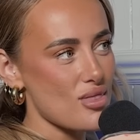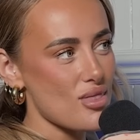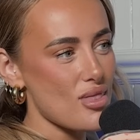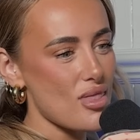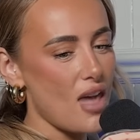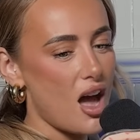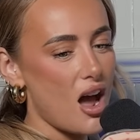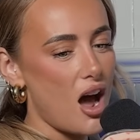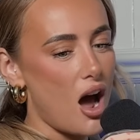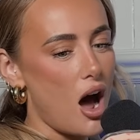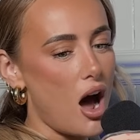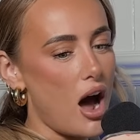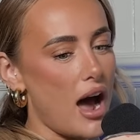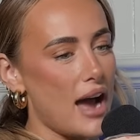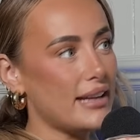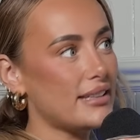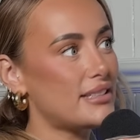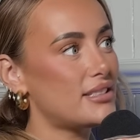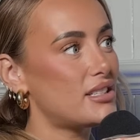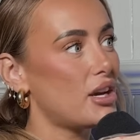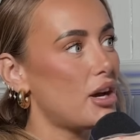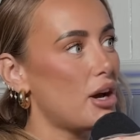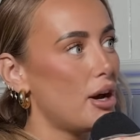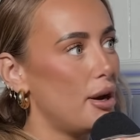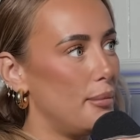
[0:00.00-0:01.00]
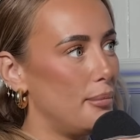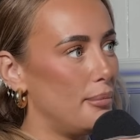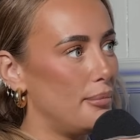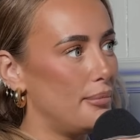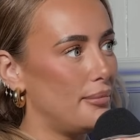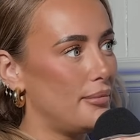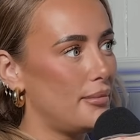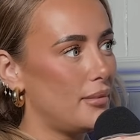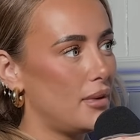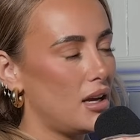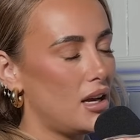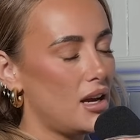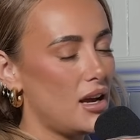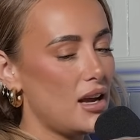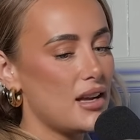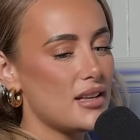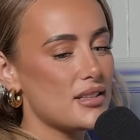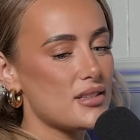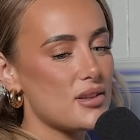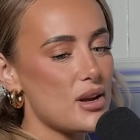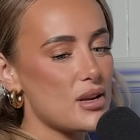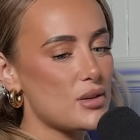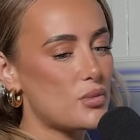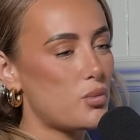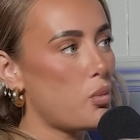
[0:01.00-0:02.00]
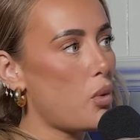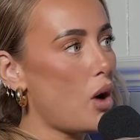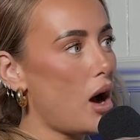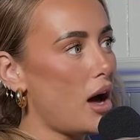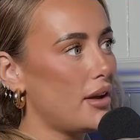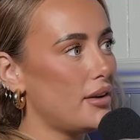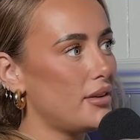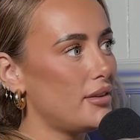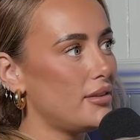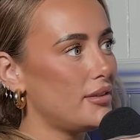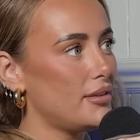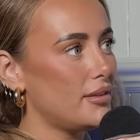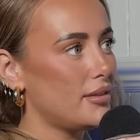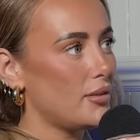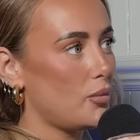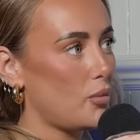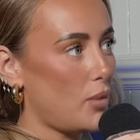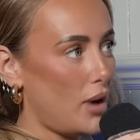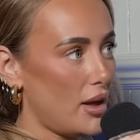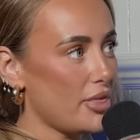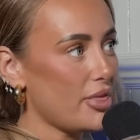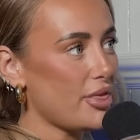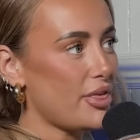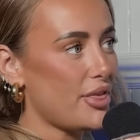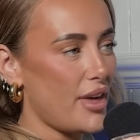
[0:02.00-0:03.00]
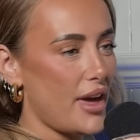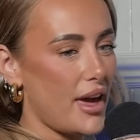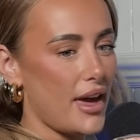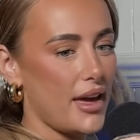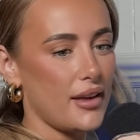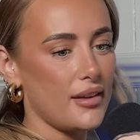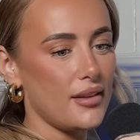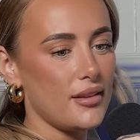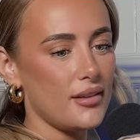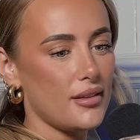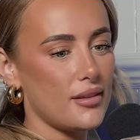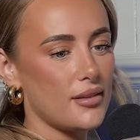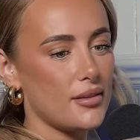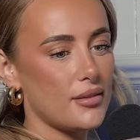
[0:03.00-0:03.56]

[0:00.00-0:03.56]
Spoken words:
Item. So it's one thing.